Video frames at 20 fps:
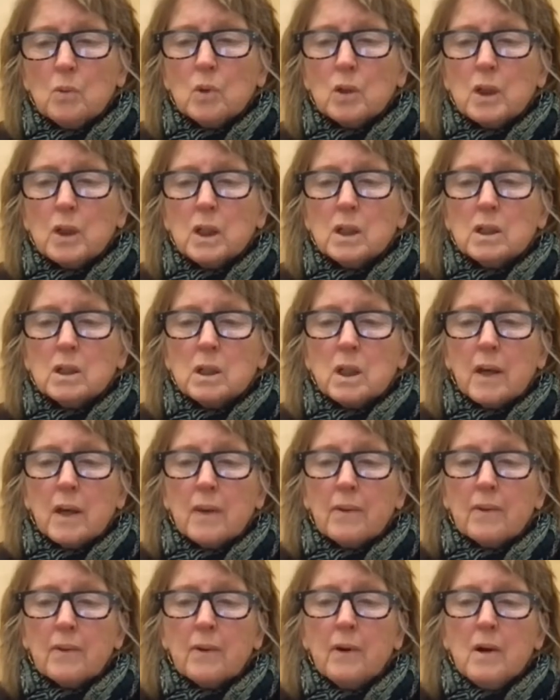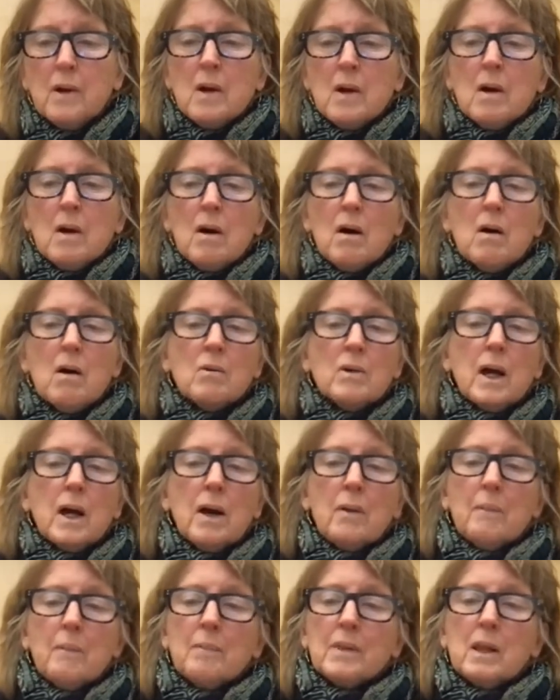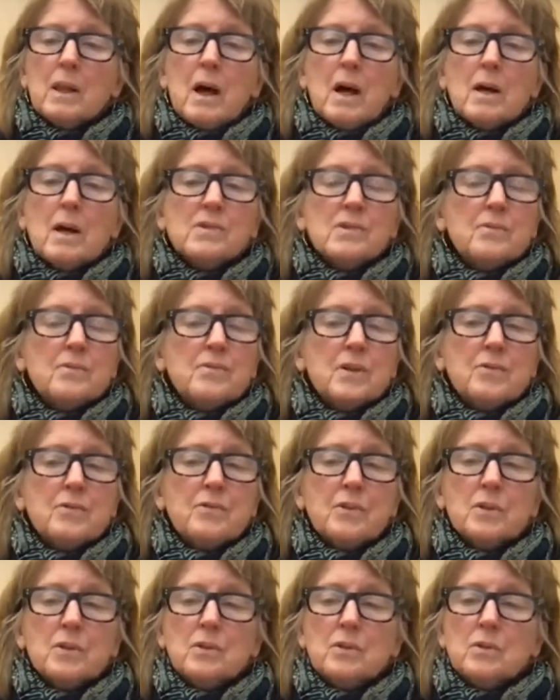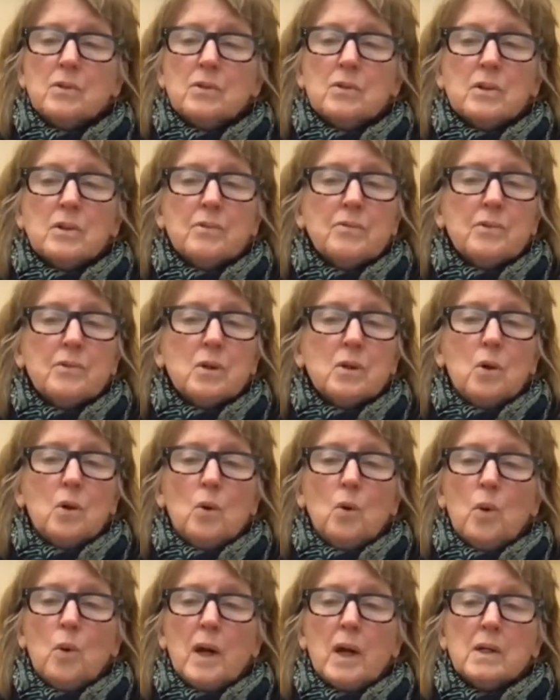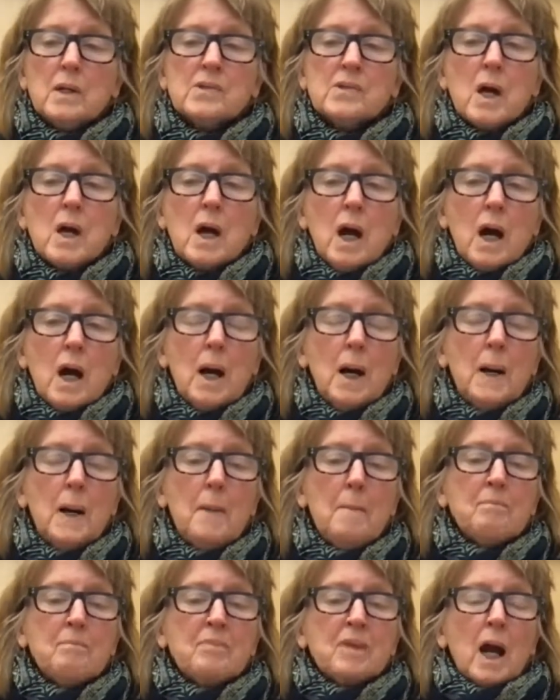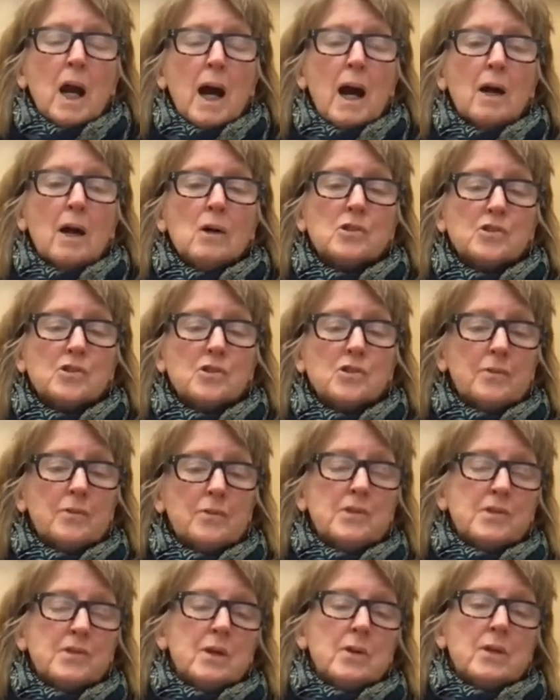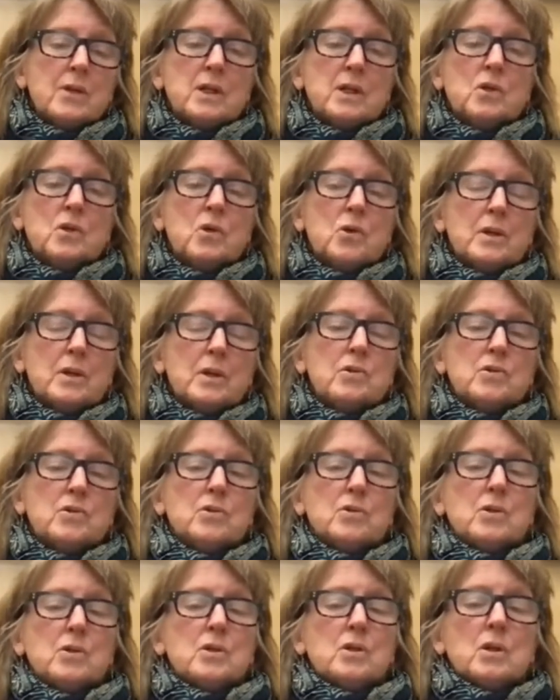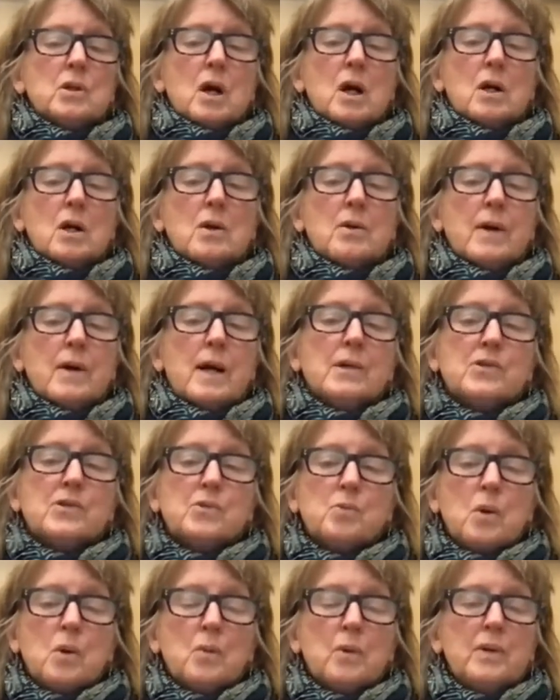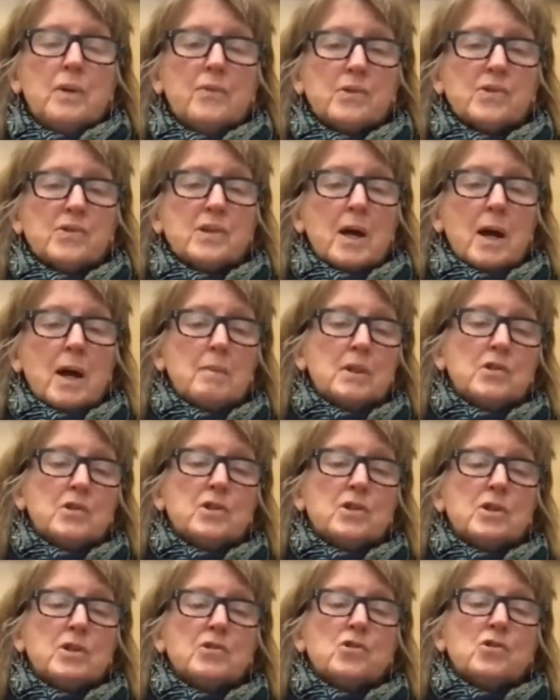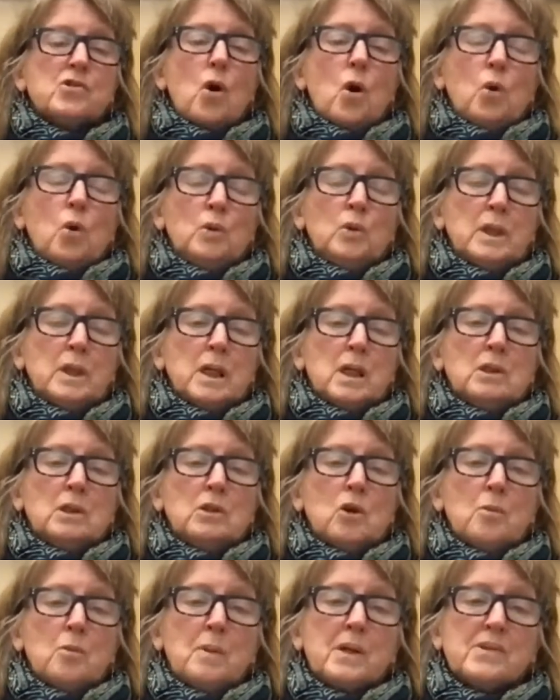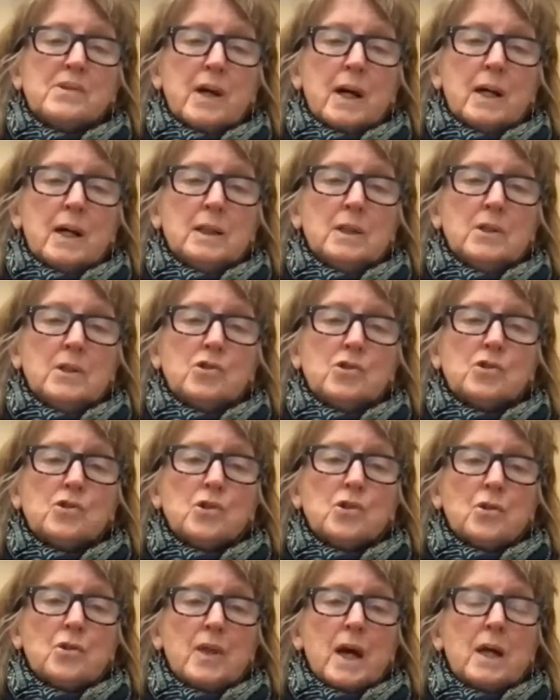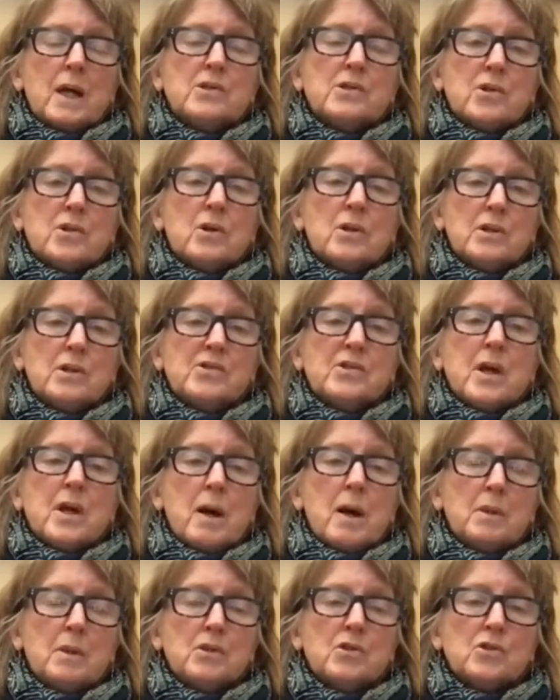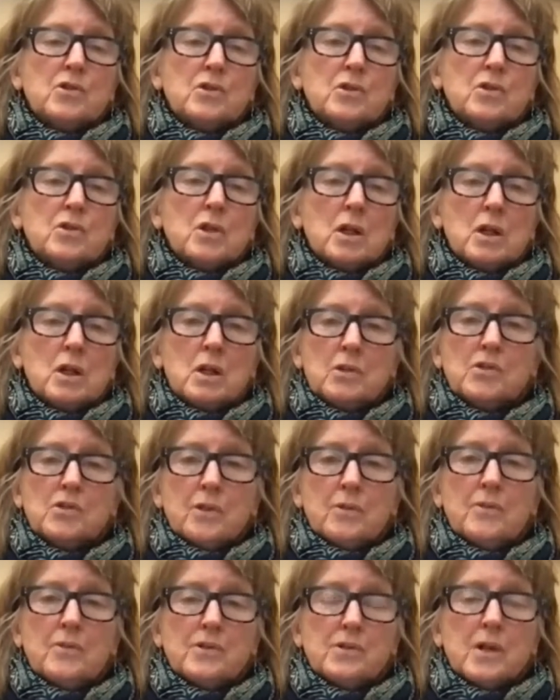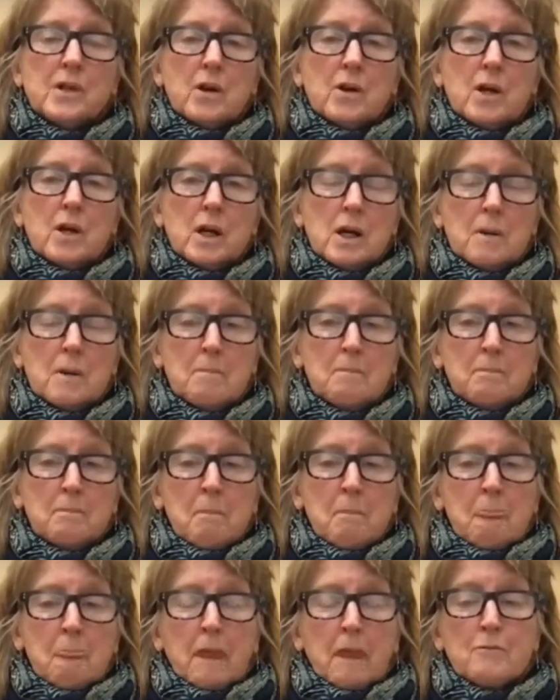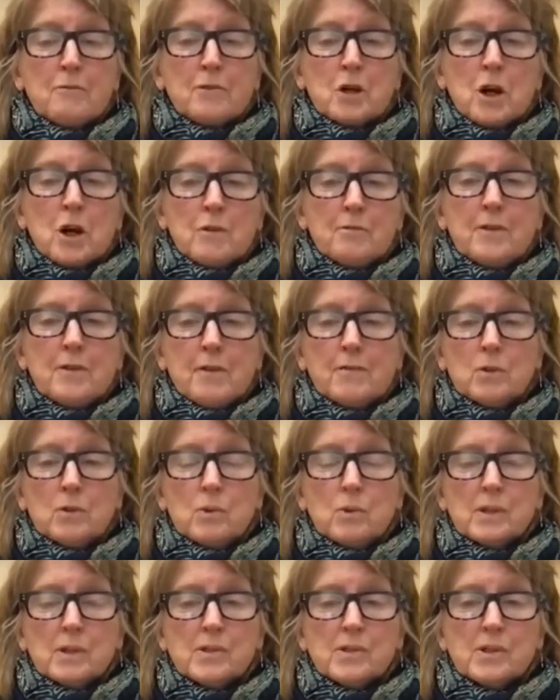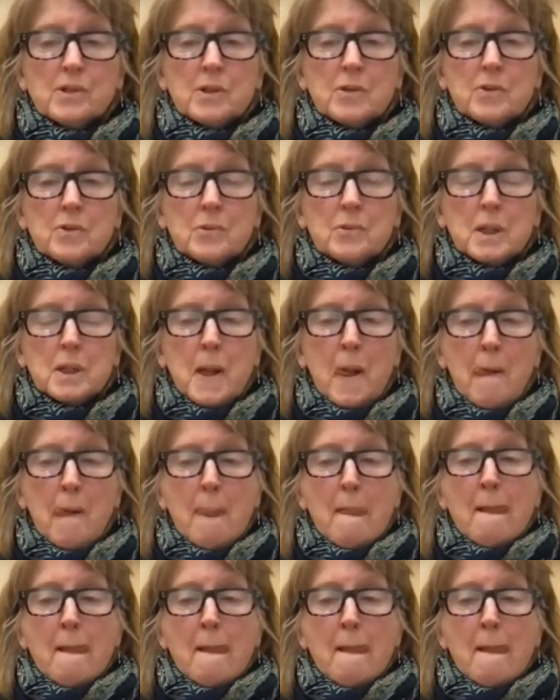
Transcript: working together? Oh yeah, lots of different ways. Our service area, according to the IRS, what we've established is only on Lopez Island. So that is our established service area for our 501c3.